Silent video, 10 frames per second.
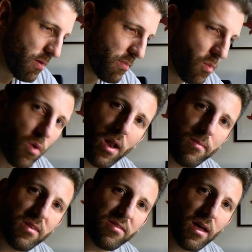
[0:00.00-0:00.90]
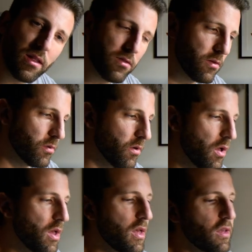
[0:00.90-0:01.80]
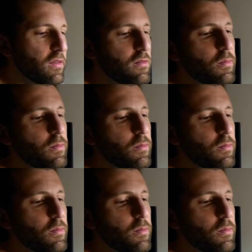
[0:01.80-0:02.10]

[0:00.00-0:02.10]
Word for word: But what I'm deciding to do is